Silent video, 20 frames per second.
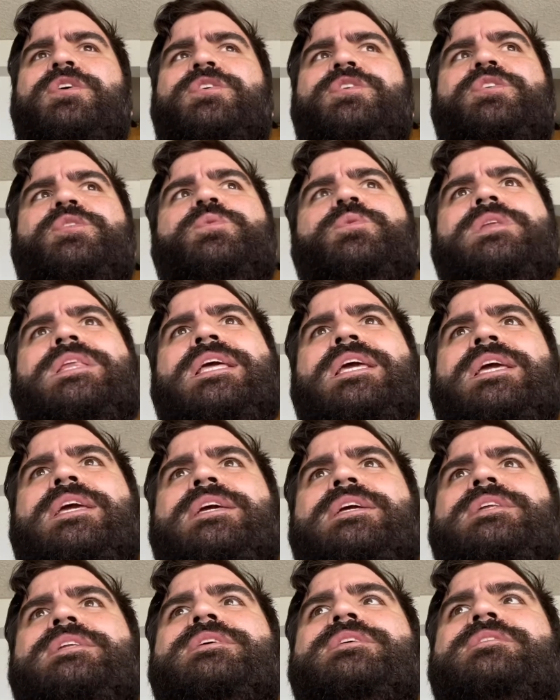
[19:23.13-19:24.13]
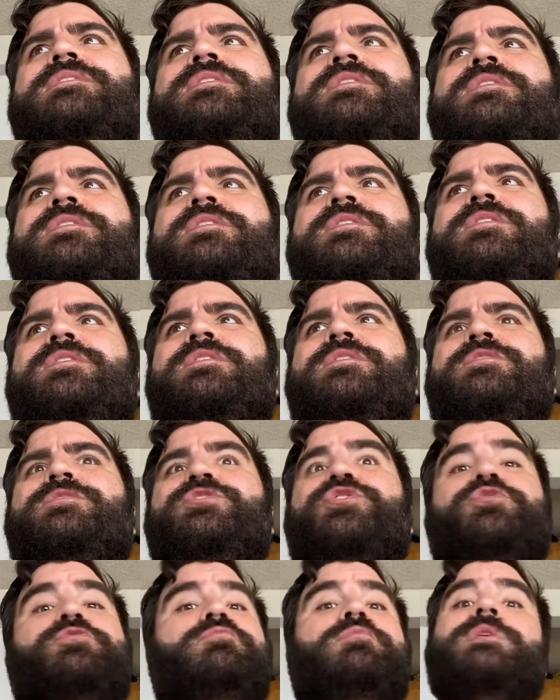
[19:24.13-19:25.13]
you need
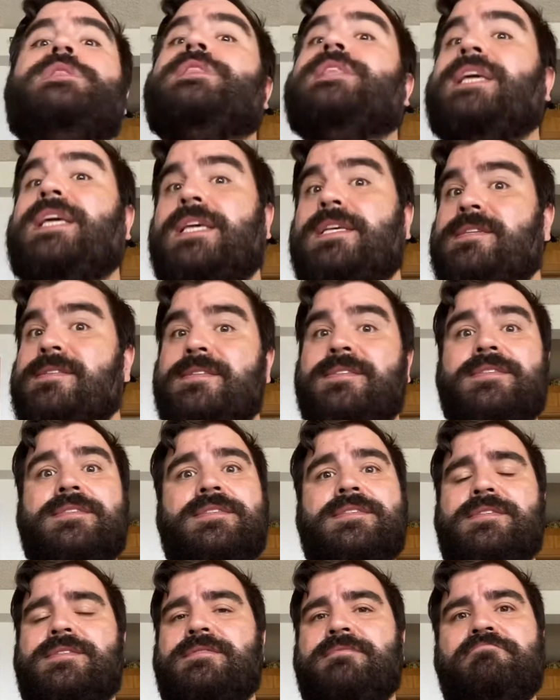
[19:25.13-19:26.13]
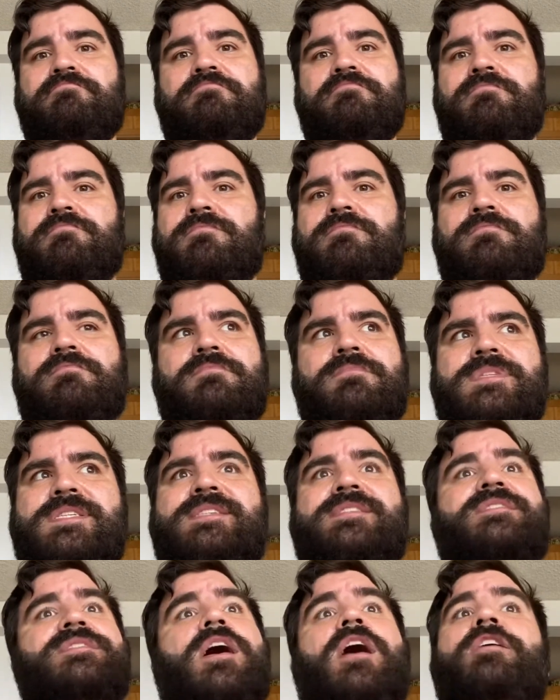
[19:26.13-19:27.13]
to release
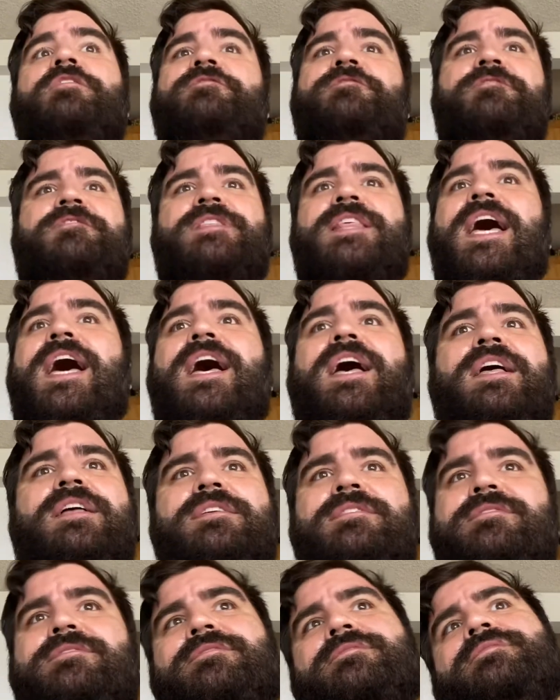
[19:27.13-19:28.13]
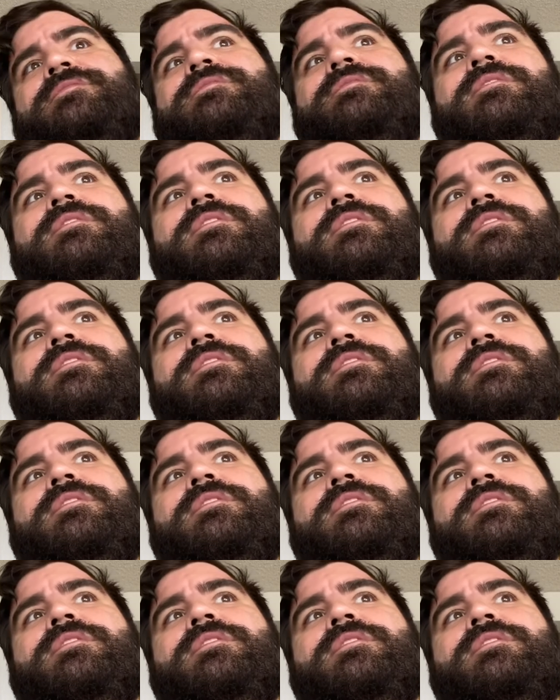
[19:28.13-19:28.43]
stuff that